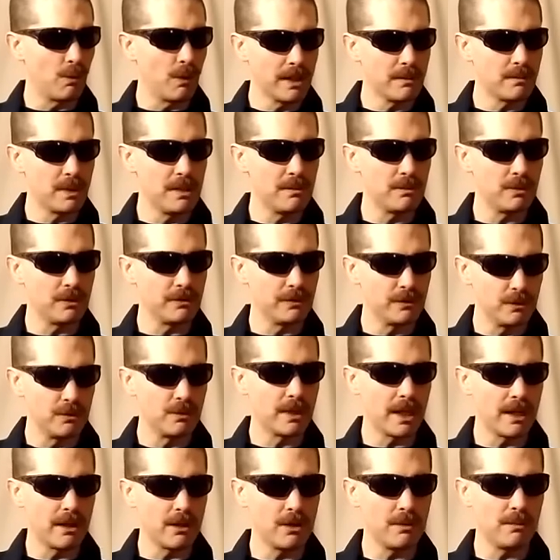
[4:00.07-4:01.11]
white people do
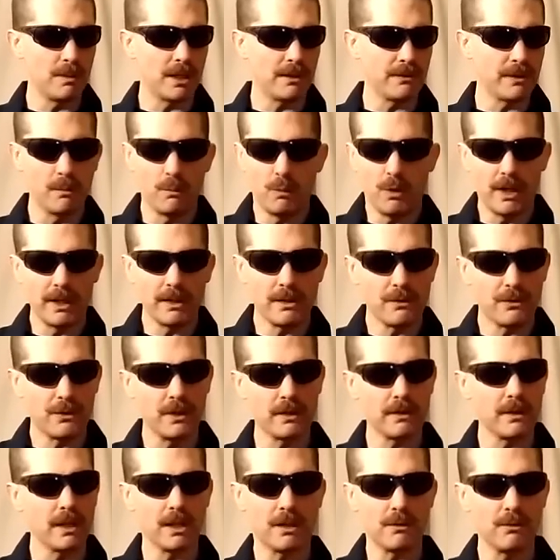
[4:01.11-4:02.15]
care about them. Why do you
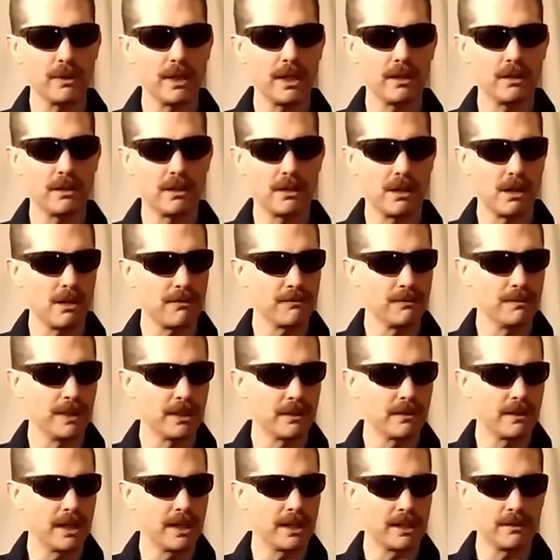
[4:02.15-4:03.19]
think they created a
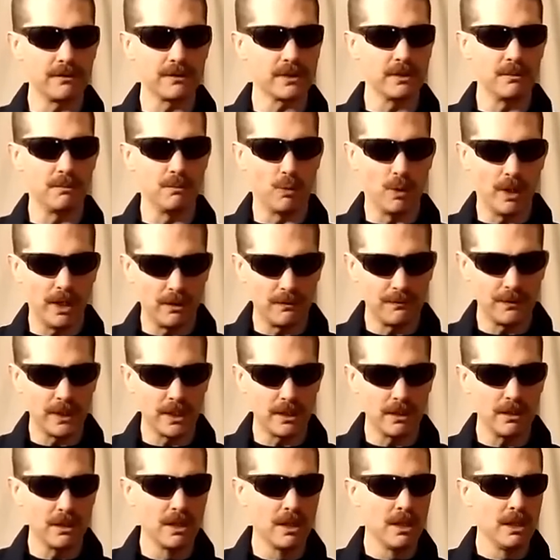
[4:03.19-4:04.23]
government that gives them
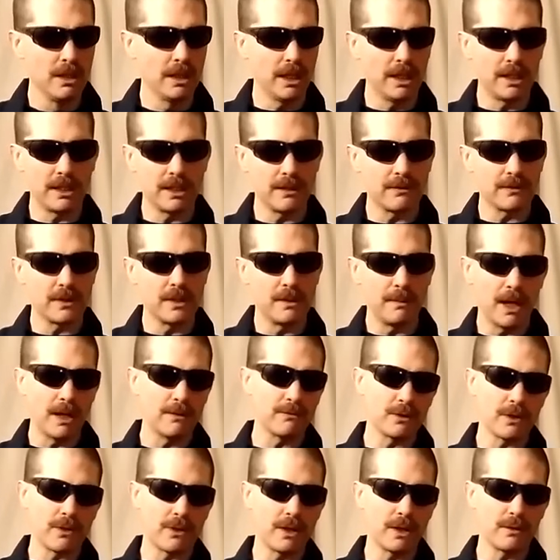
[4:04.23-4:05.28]
welfare and gives them
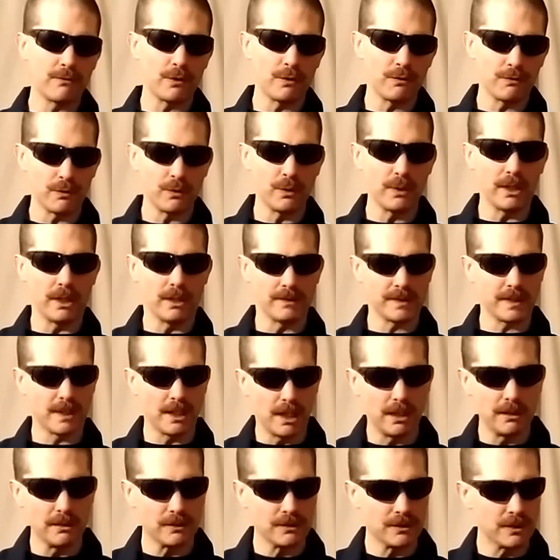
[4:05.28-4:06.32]
everything for free?
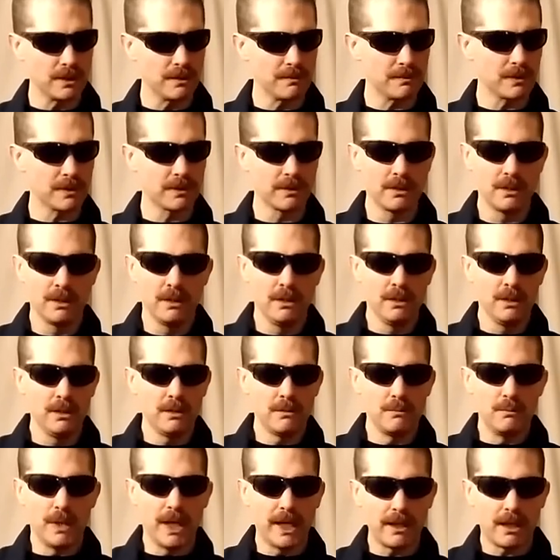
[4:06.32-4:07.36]
Scholarships,
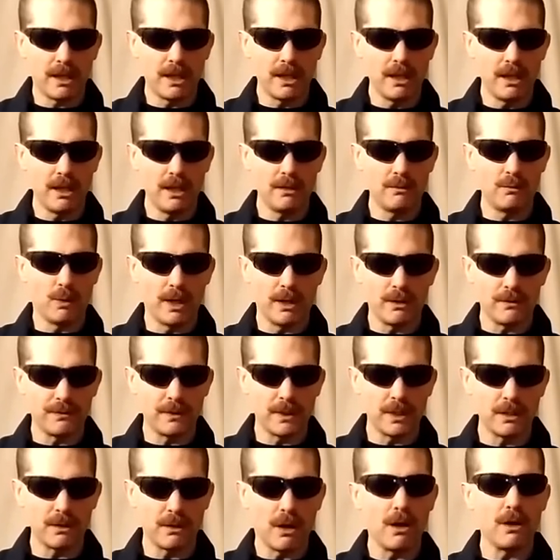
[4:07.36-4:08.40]
Medicaid,
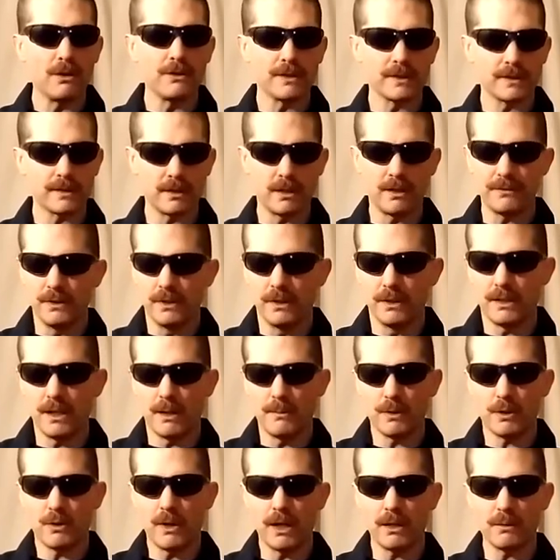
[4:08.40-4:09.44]
welfare, all this stuff. And the
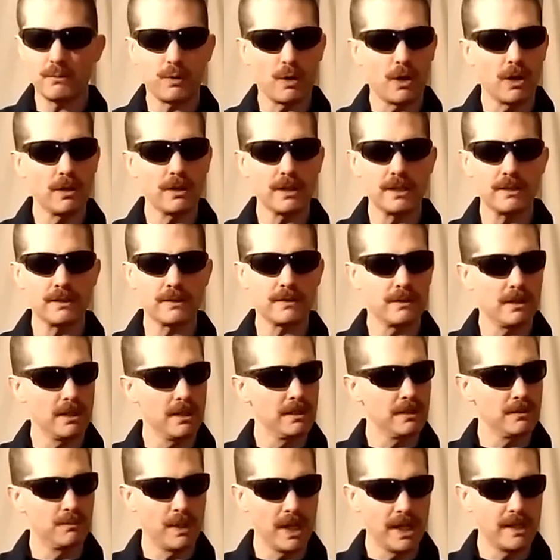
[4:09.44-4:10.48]
Democratic Party is,
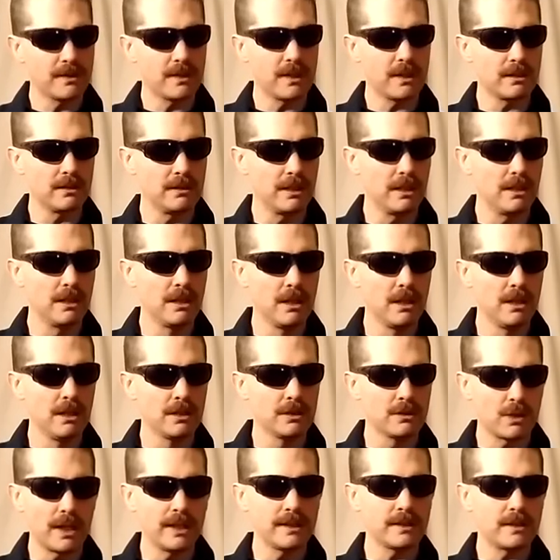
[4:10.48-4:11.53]
is basically
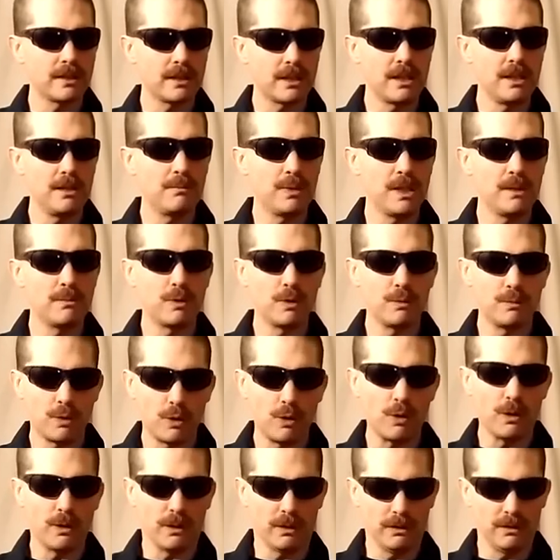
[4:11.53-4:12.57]
tries to keep people
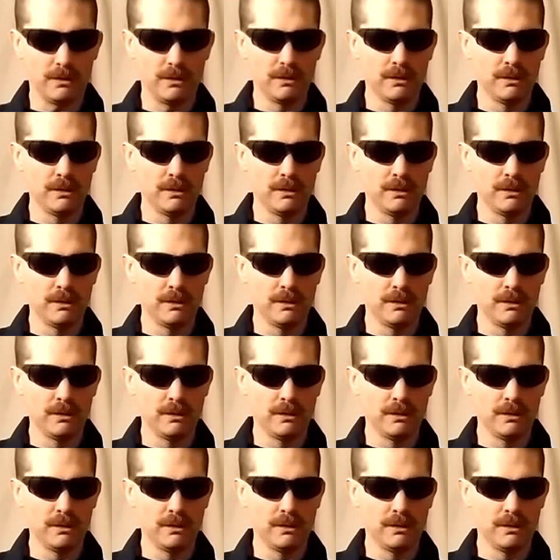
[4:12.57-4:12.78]
poor